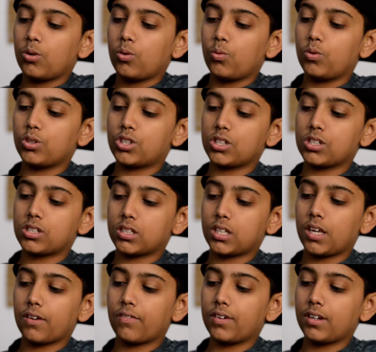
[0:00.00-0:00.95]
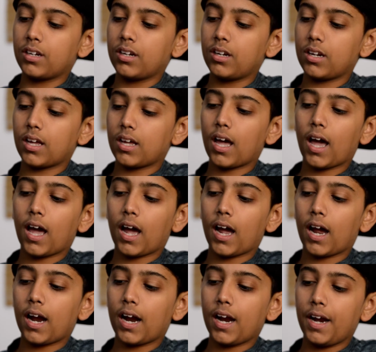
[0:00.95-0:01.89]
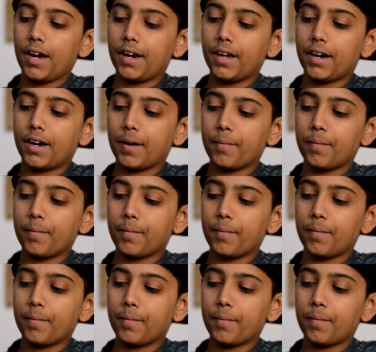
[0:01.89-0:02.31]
which is given, and